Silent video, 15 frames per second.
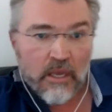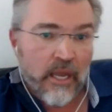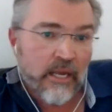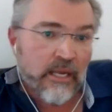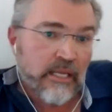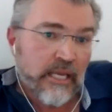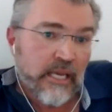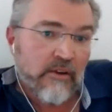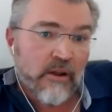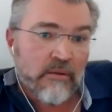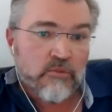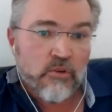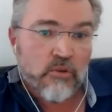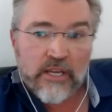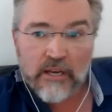And here I'm
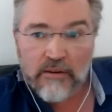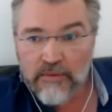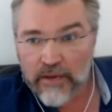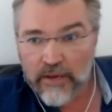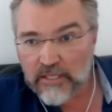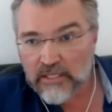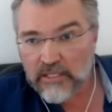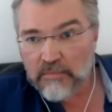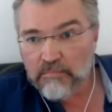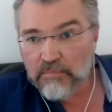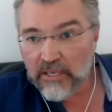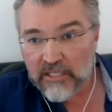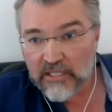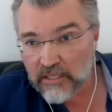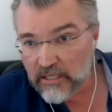doing a very
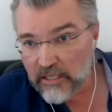simple, it's an